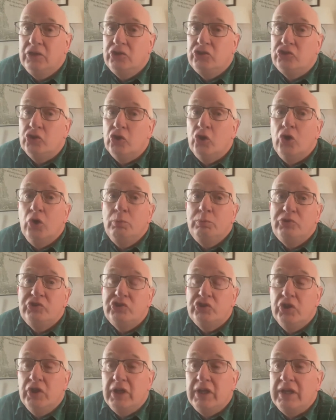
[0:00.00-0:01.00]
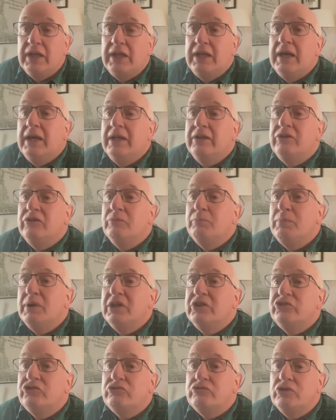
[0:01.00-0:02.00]
Job certainly had to
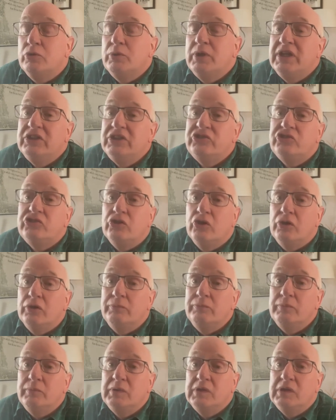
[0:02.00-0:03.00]
pass through his storm,